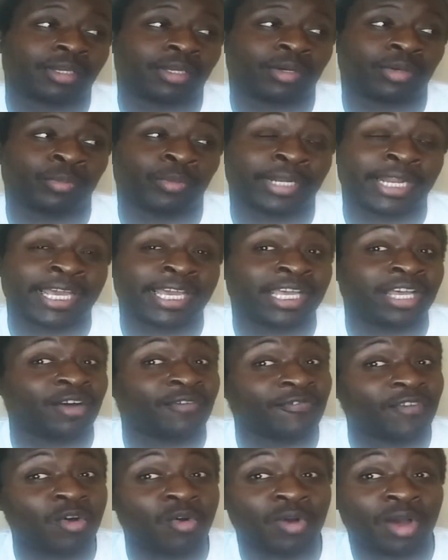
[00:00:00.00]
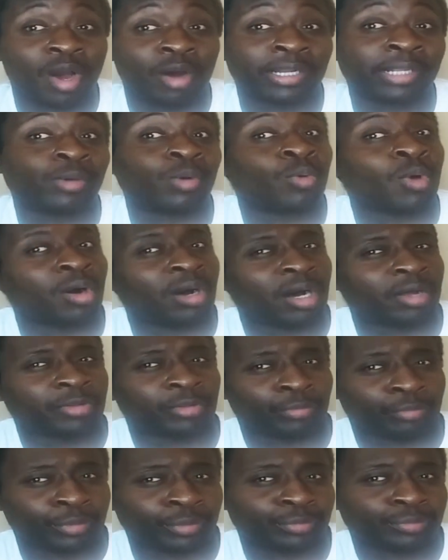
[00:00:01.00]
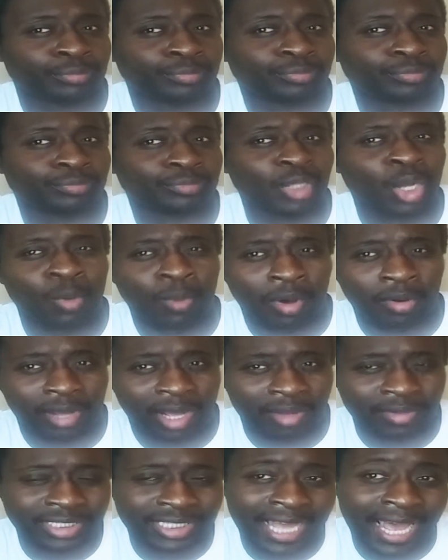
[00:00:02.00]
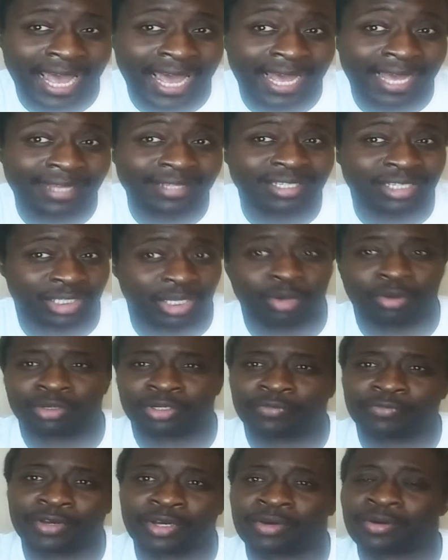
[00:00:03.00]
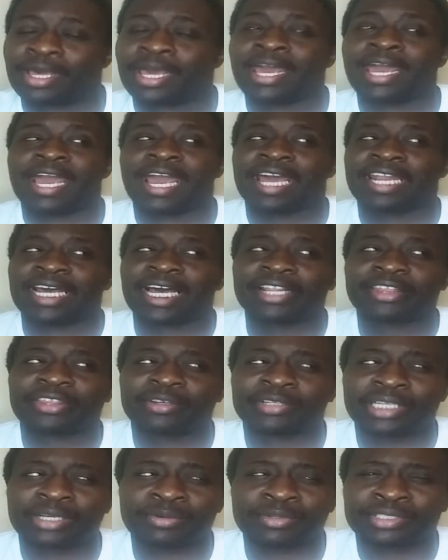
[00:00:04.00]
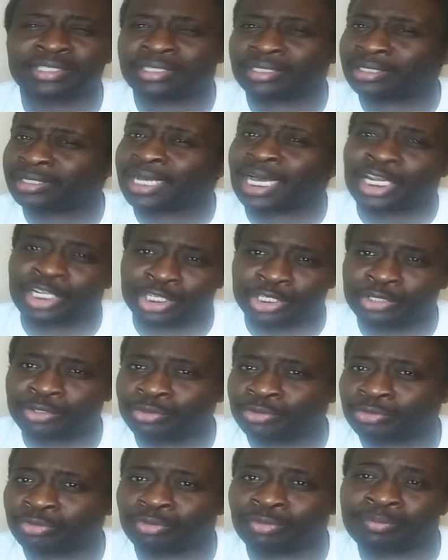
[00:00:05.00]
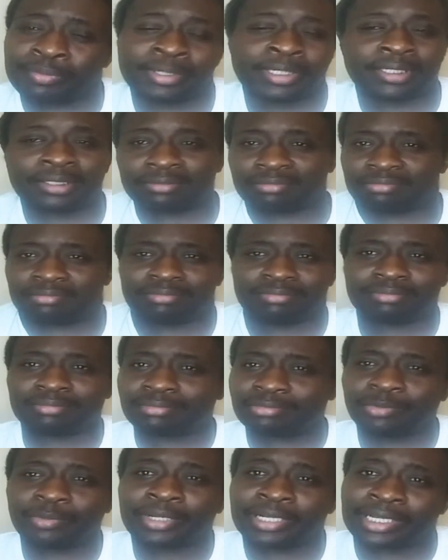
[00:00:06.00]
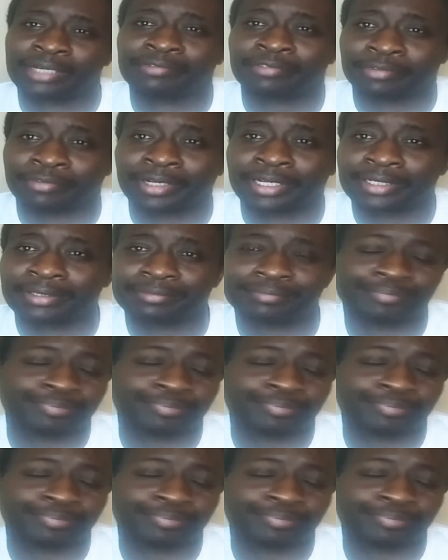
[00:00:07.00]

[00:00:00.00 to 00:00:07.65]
When they get a phone call, they would walk out the room or walk outside to talk on the phone. And I thought that was a little unusual, but whatever, right?